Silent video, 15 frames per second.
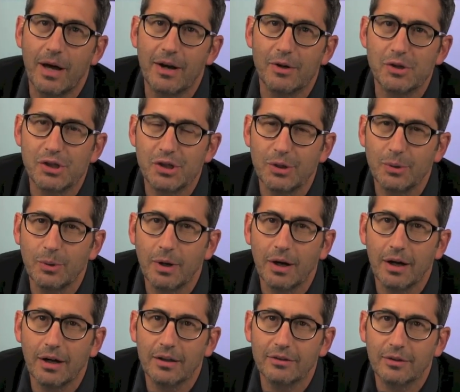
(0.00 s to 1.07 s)
don't you
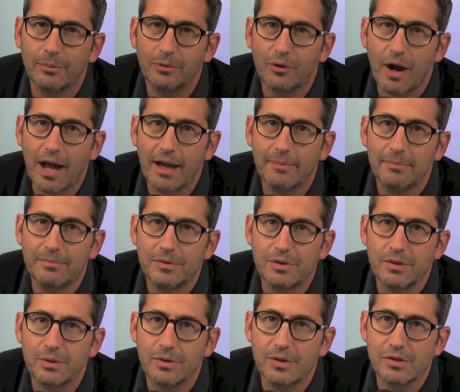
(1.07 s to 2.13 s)
uh, subscribe
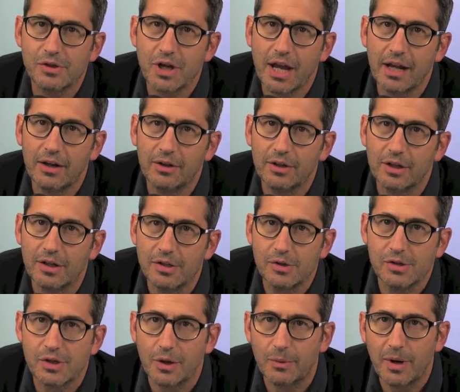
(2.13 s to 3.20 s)
to this channel? You can do
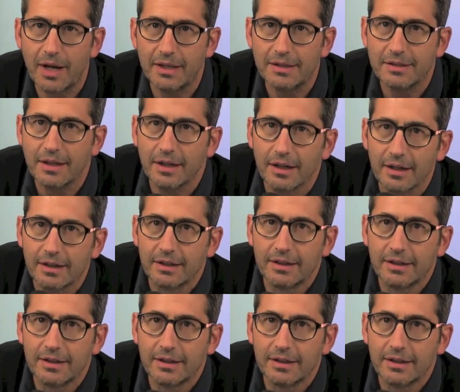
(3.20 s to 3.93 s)
so right uh,